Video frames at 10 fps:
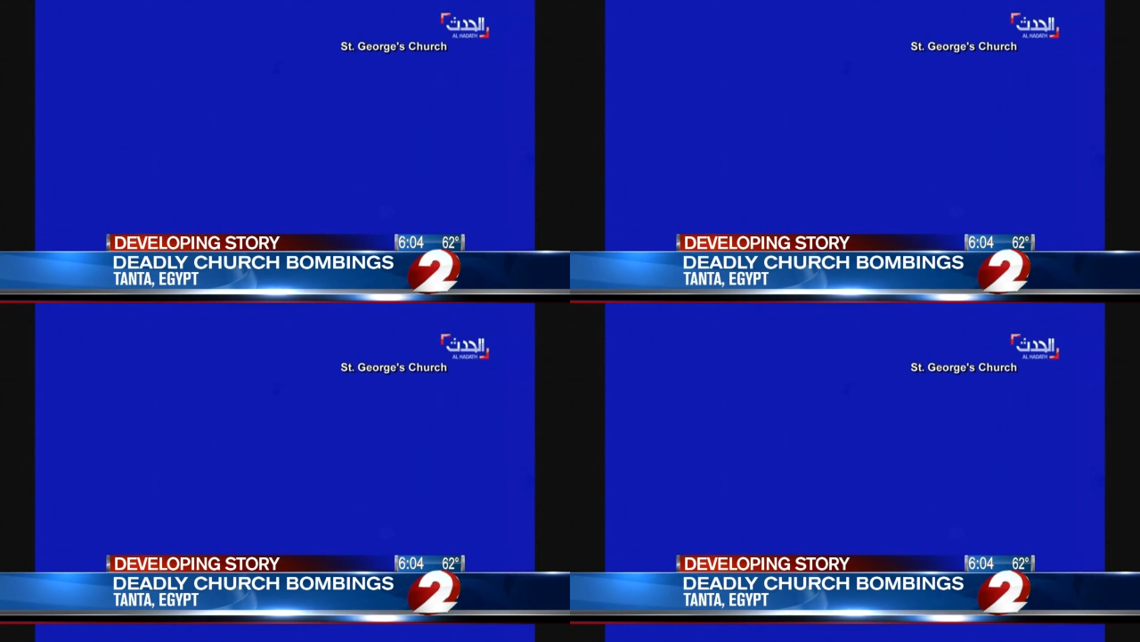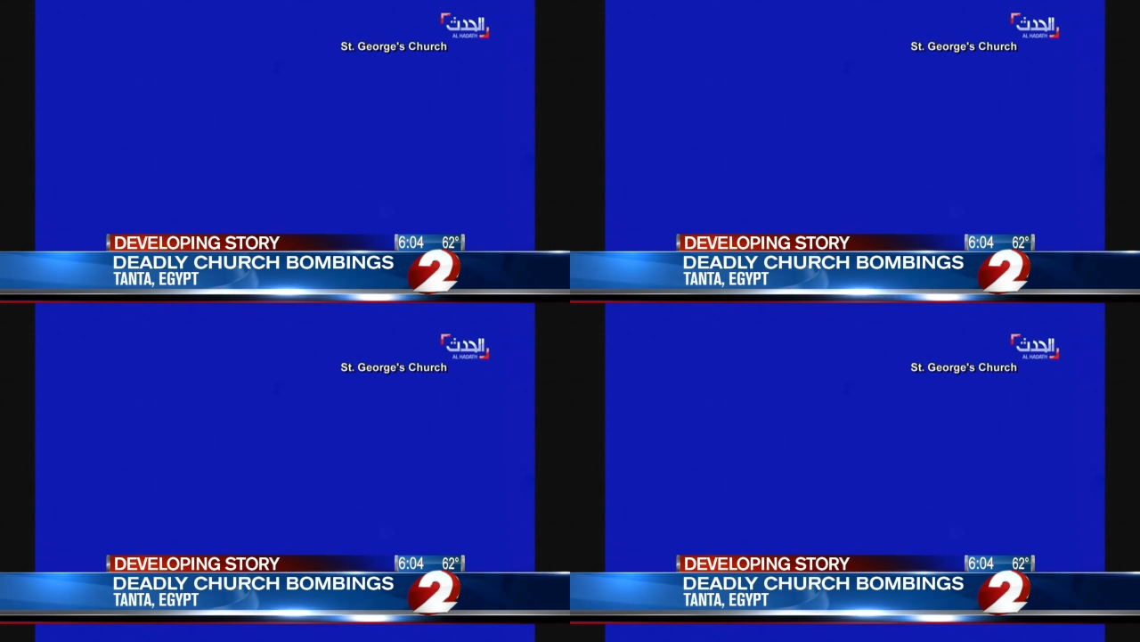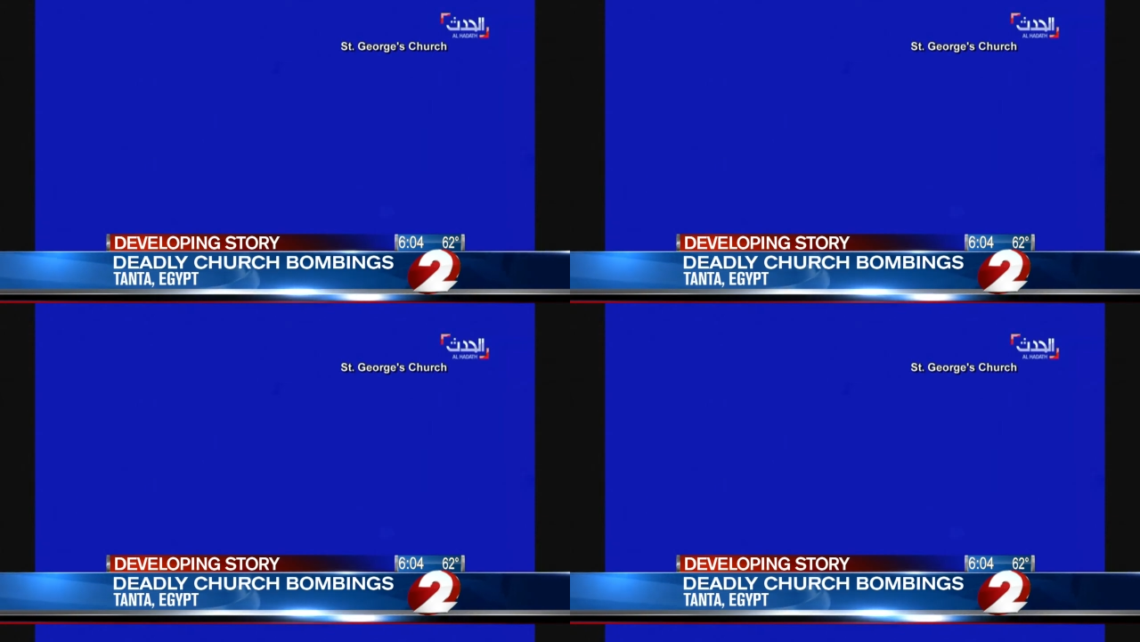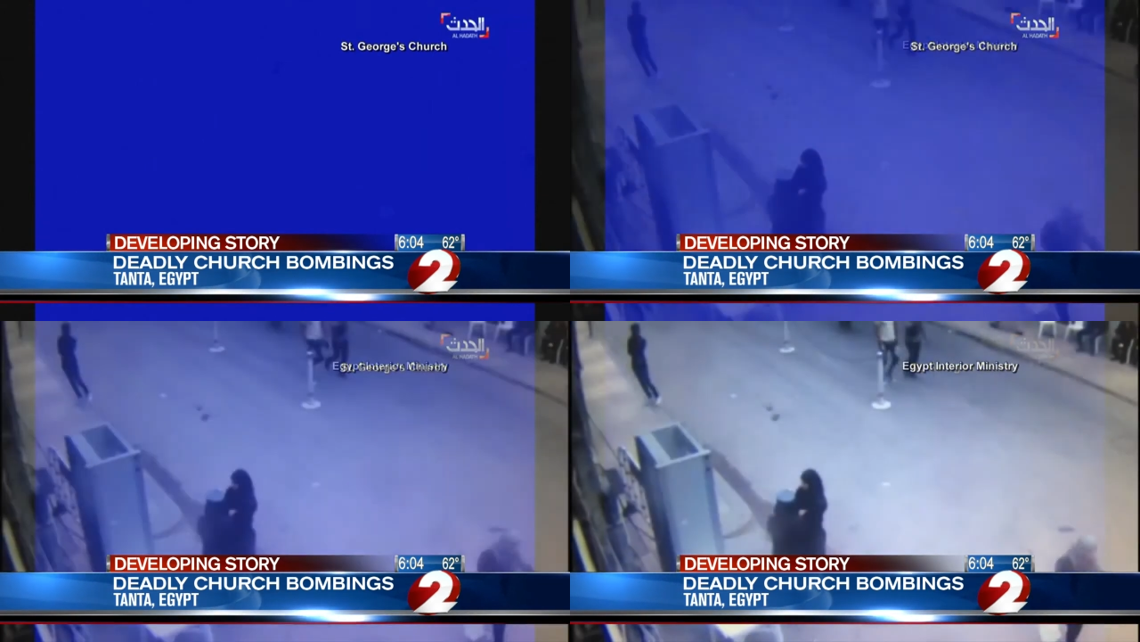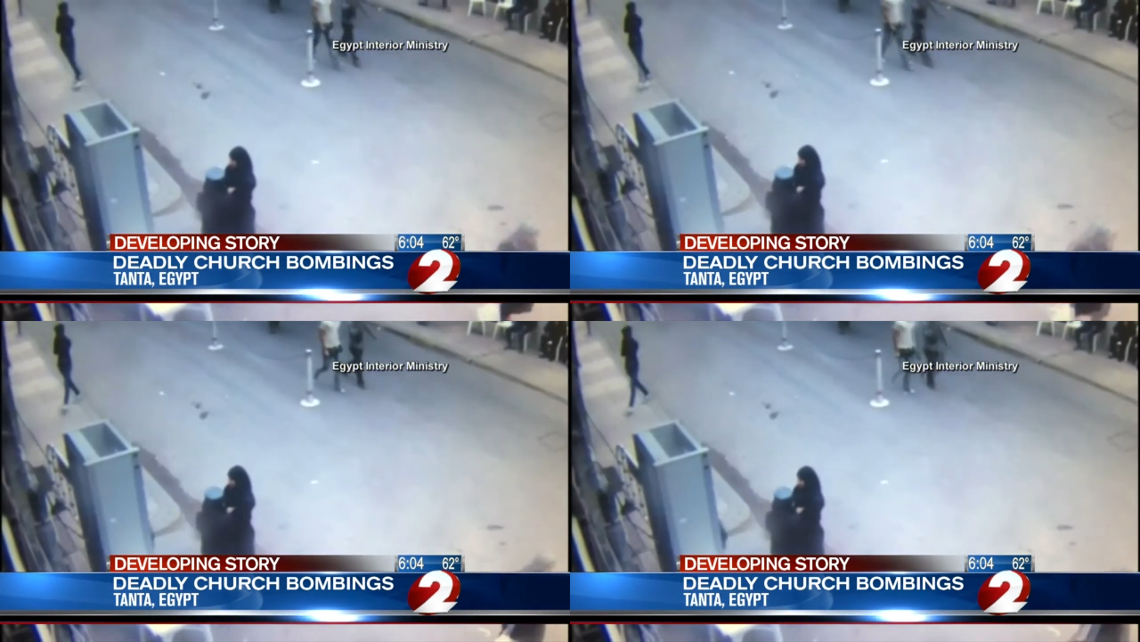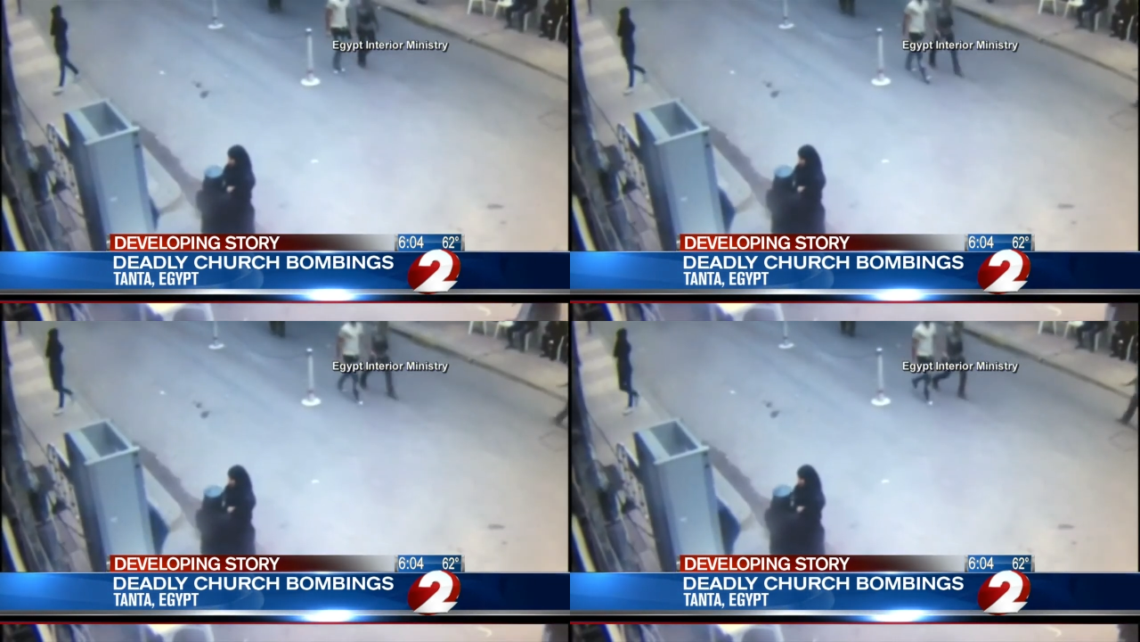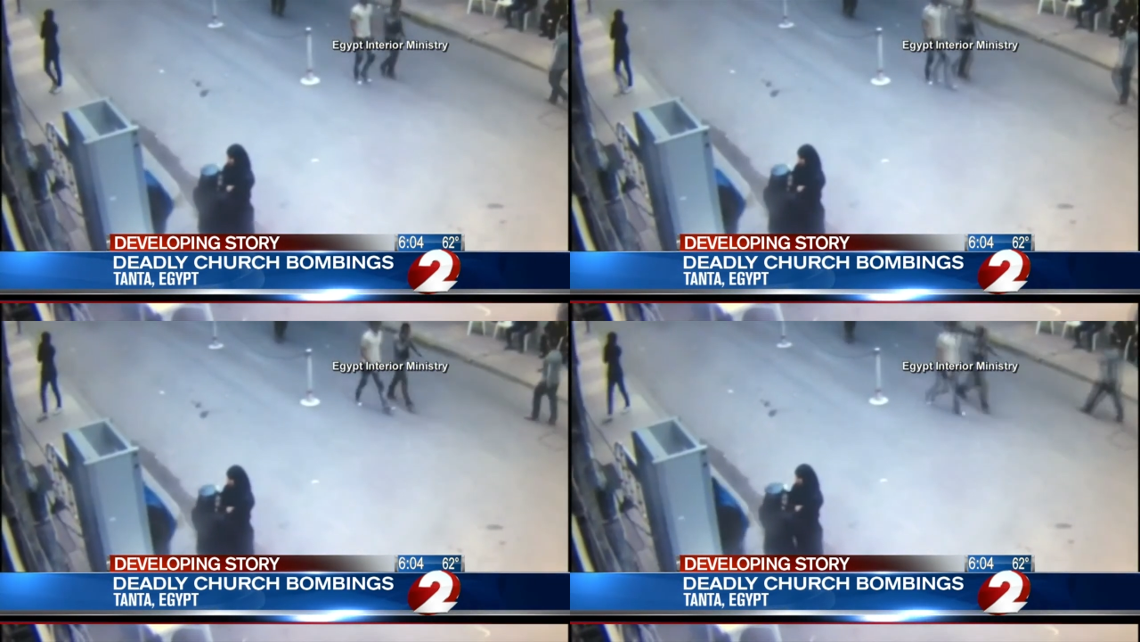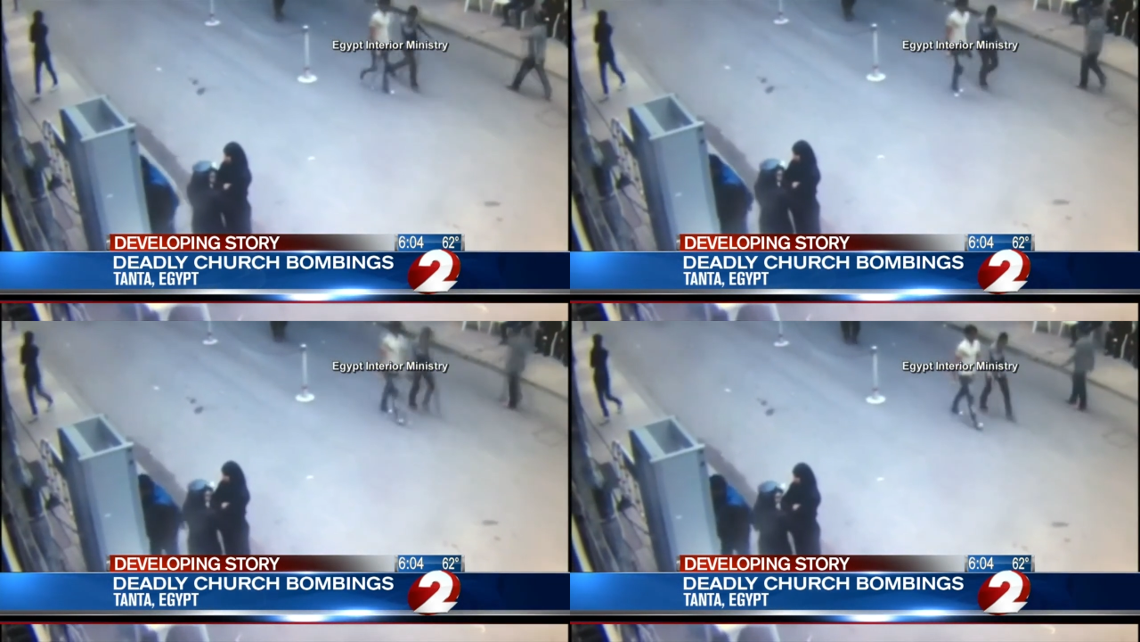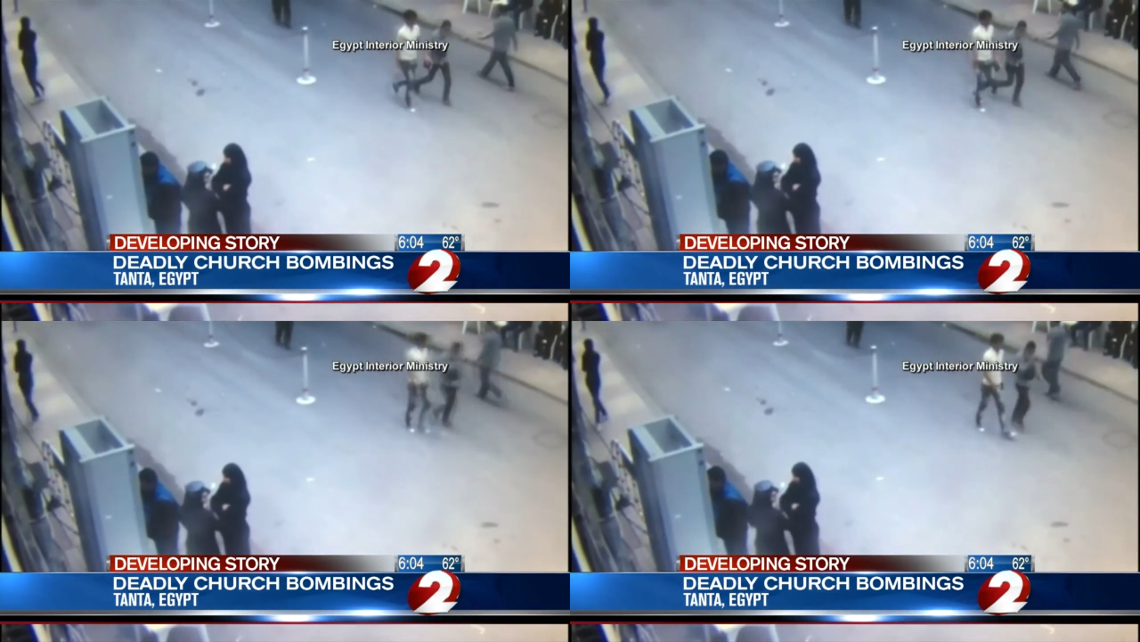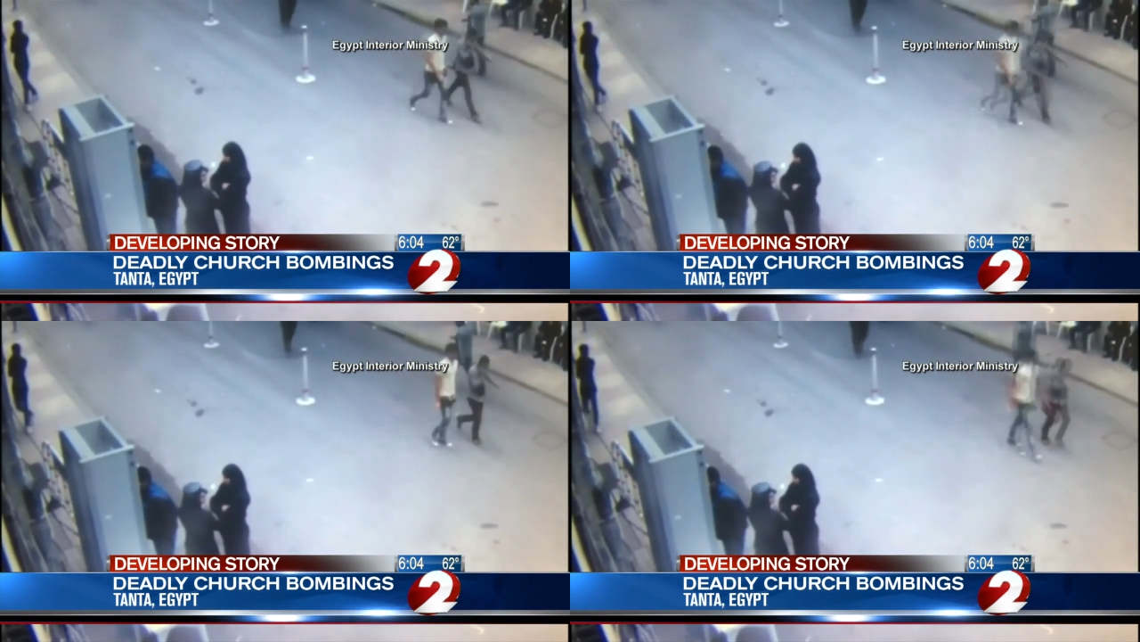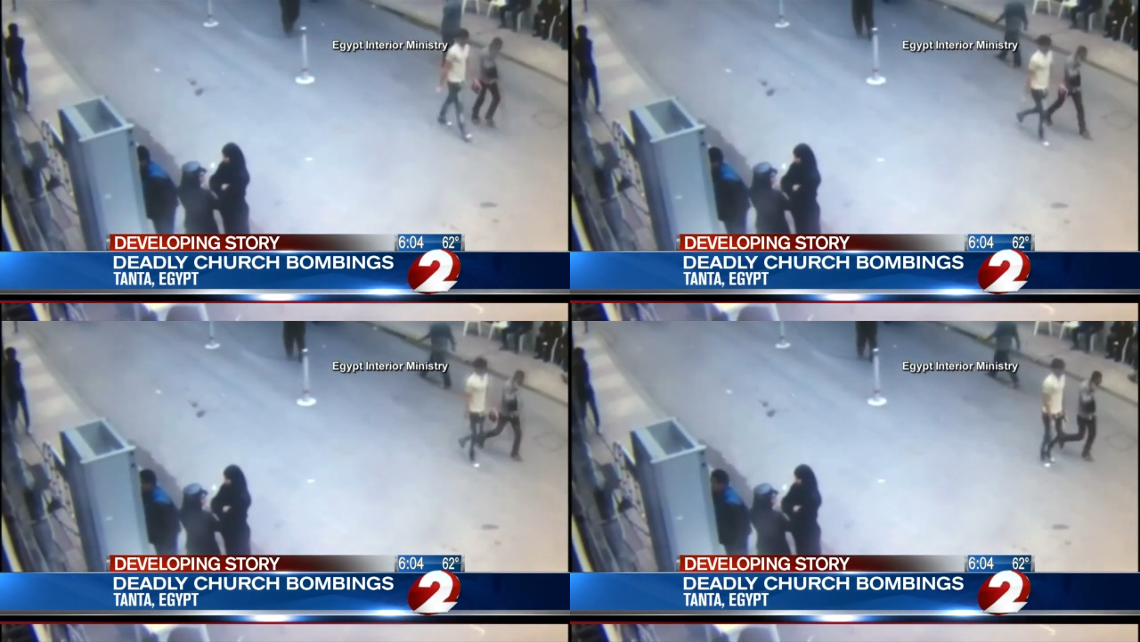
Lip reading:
No face is visible, so there are no lips to read.